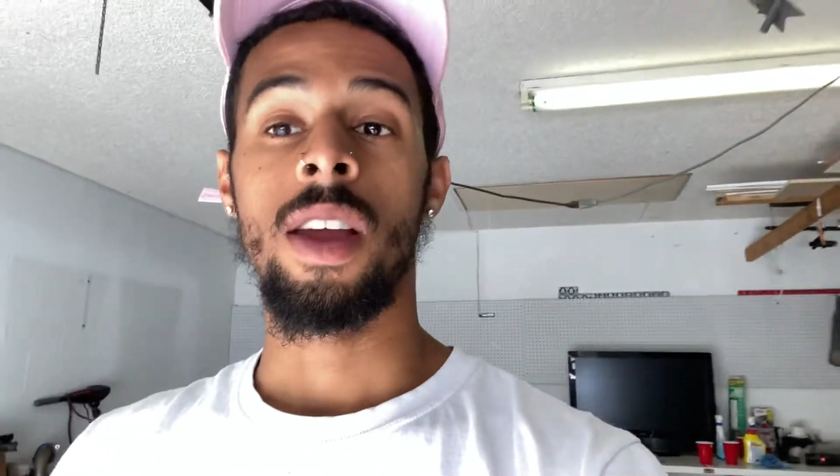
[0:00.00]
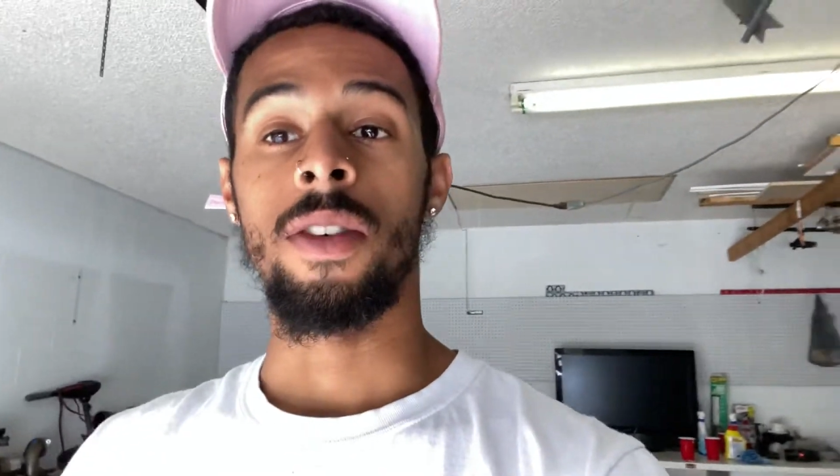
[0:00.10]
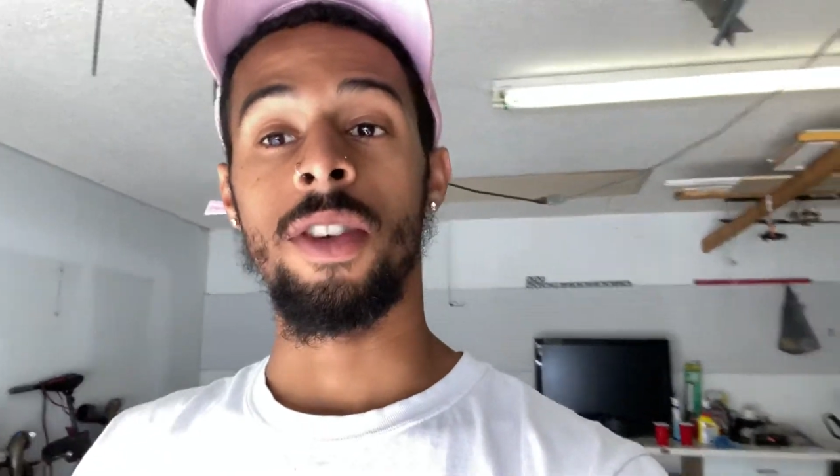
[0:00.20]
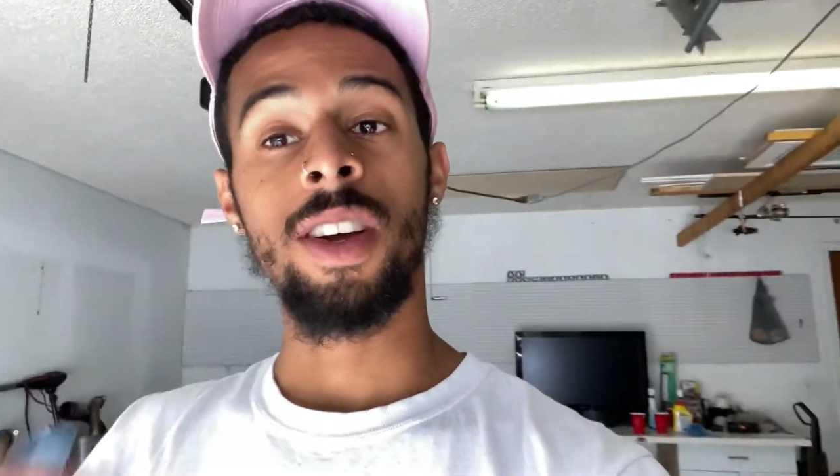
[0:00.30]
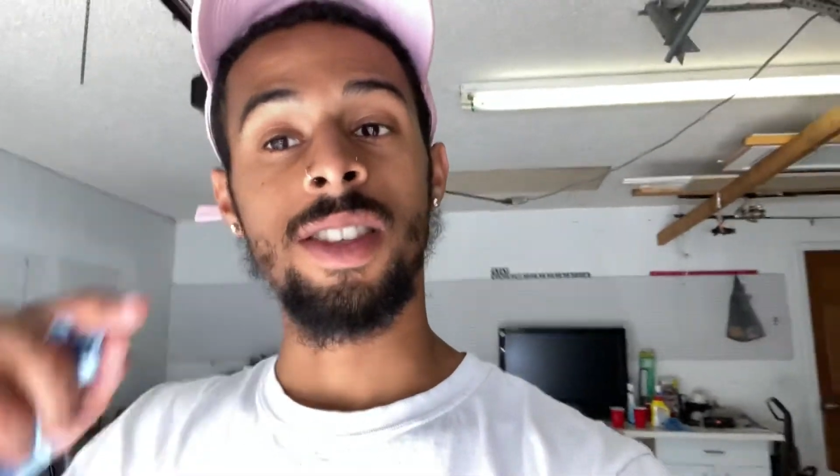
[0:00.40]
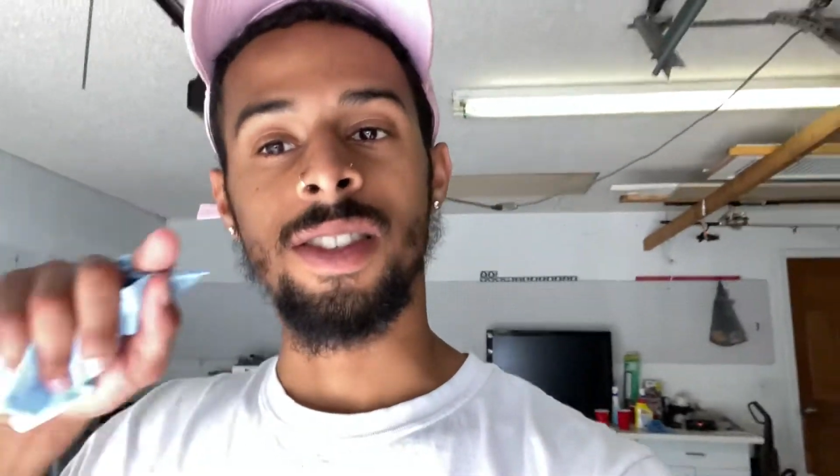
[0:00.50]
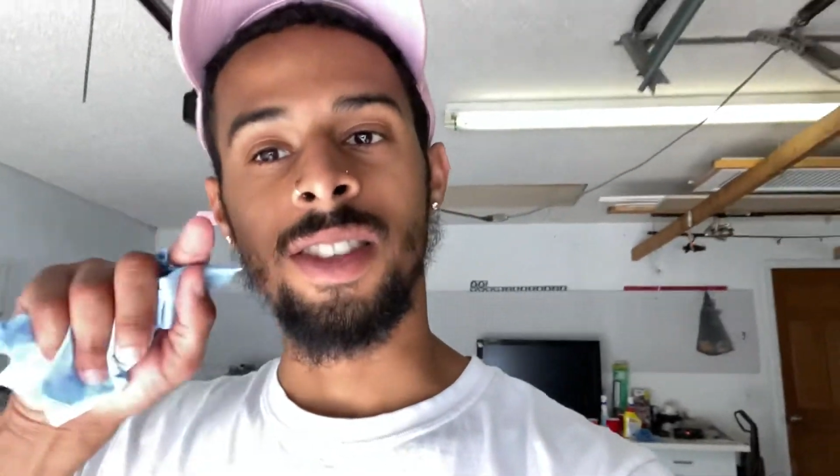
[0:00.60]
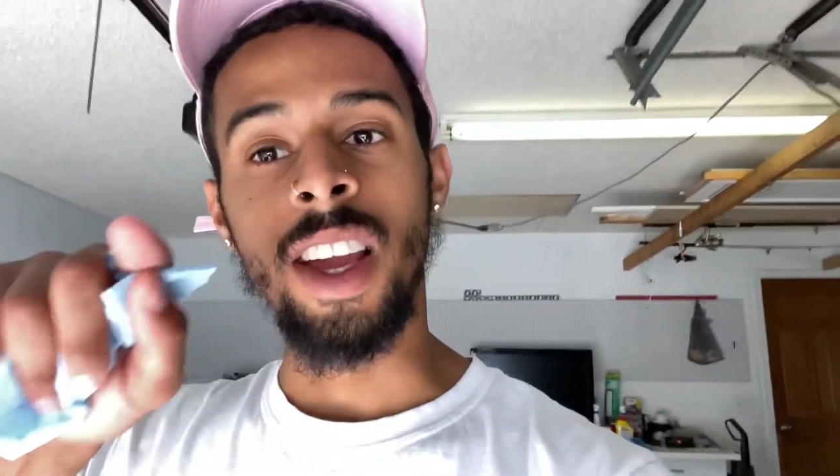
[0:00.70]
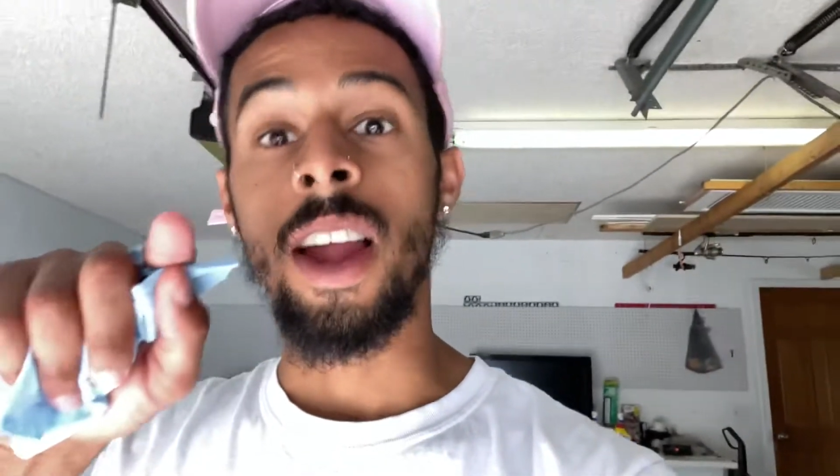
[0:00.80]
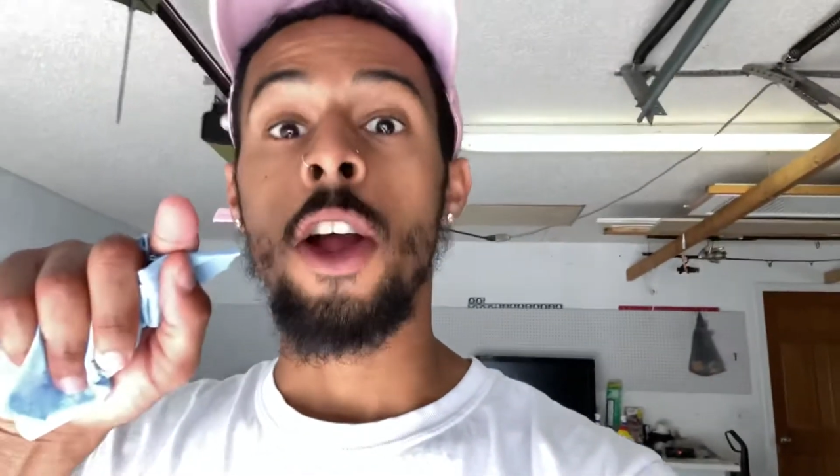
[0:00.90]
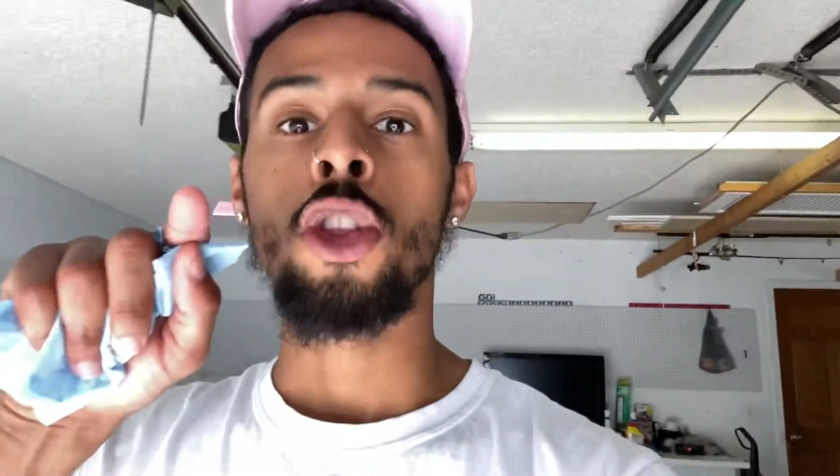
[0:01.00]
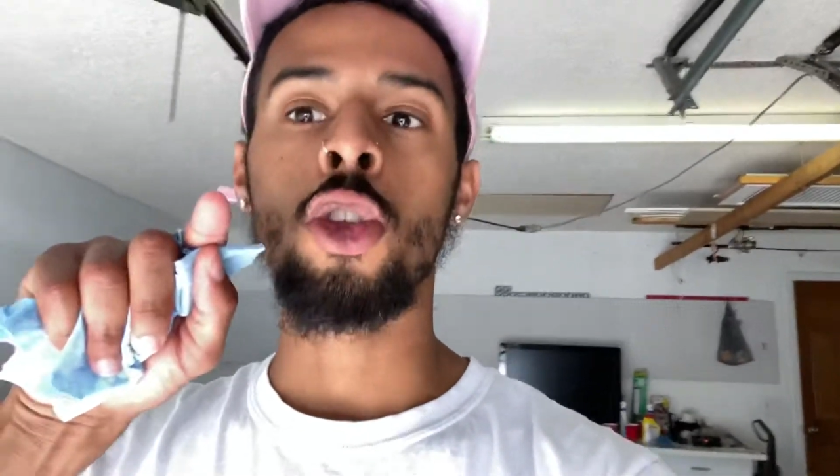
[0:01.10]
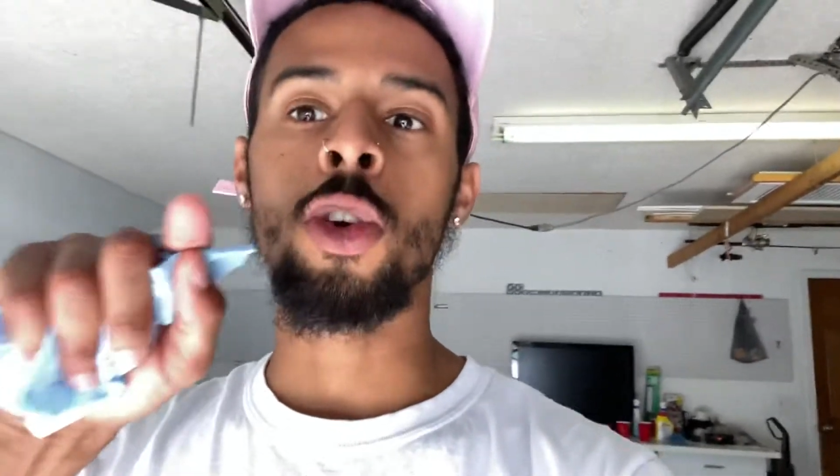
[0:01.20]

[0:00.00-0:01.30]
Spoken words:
If y'all stick through